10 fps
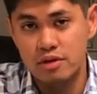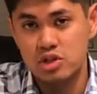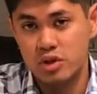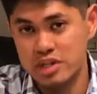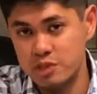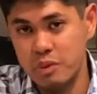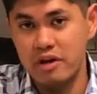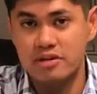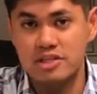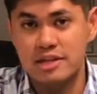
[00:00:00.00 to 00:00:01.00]

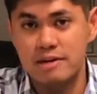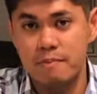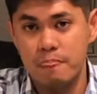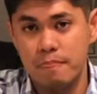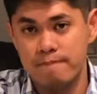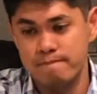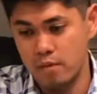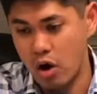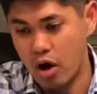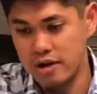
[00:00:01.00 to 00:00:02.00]
transparency,
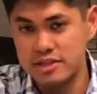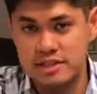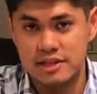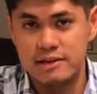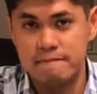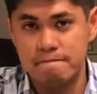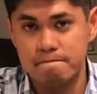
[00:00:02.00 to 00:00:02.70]
honesty.